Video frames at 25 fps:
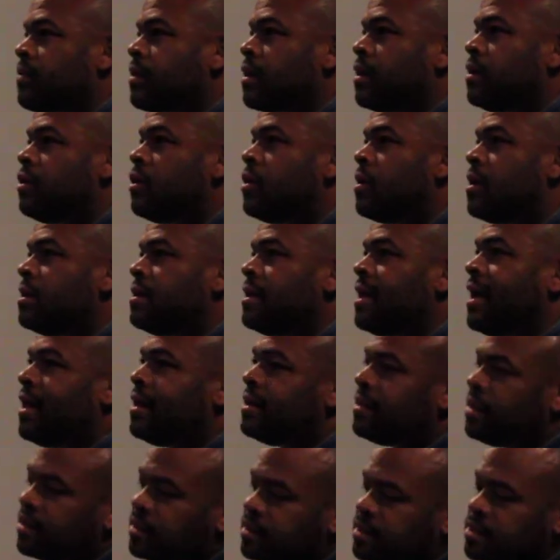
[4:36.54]
Knowing
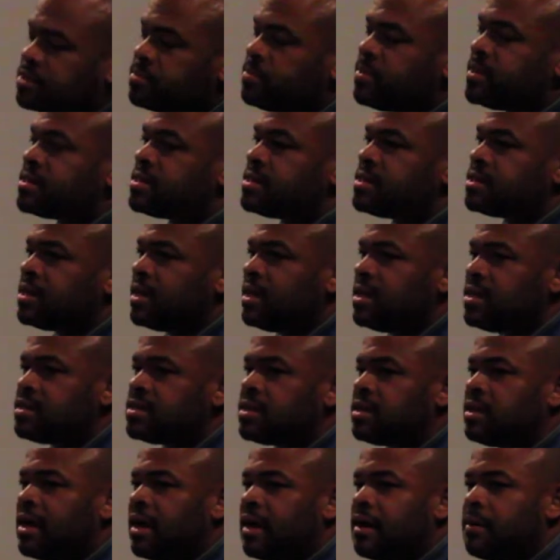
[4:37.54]
that this business is
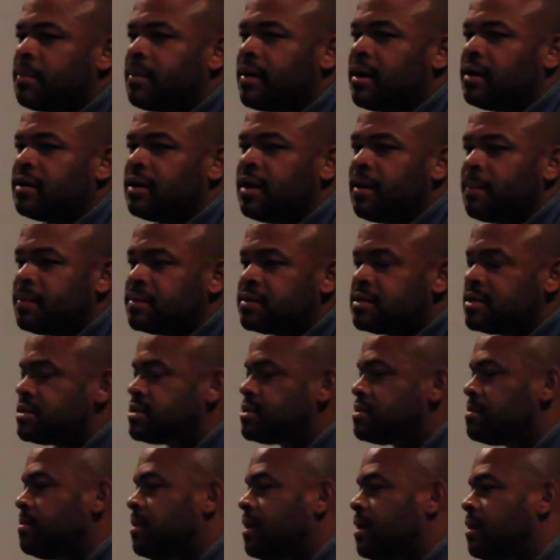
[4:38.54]
a lot about
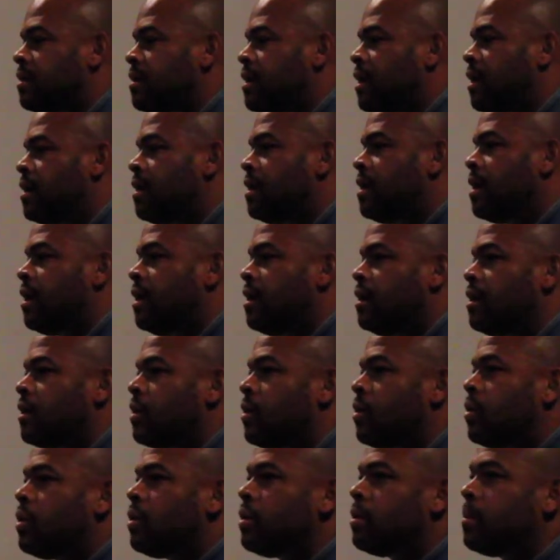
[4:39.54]
nepotism and
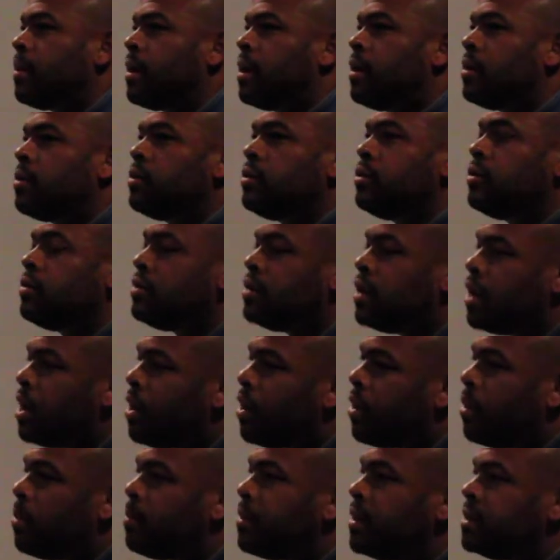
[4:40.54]
all about who you
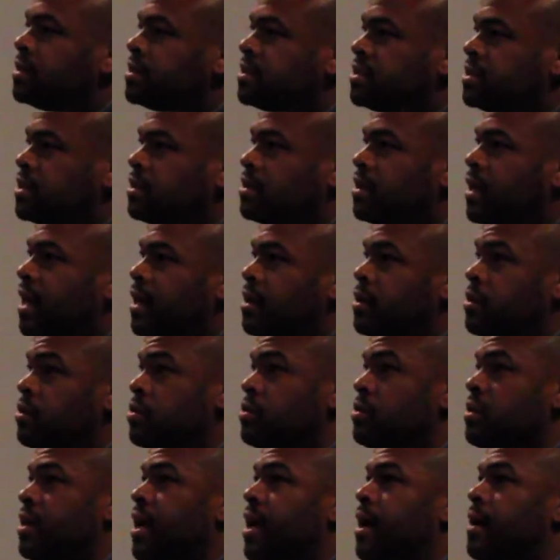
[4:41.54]
know, but still I
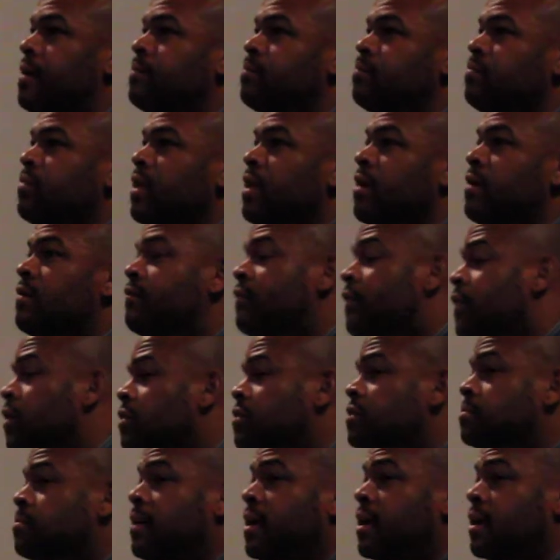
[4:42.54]
knew that
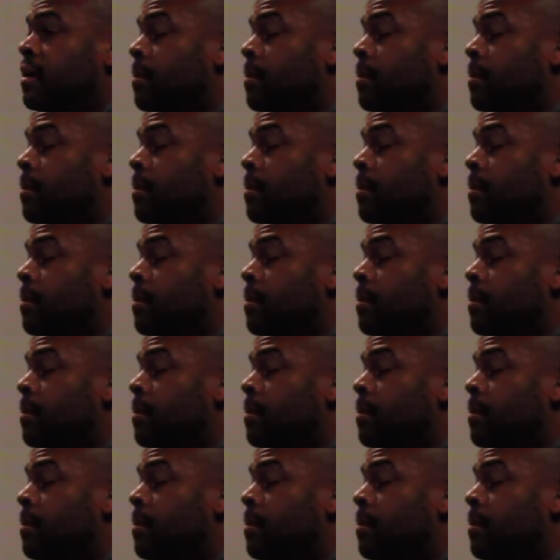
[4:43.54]
first, being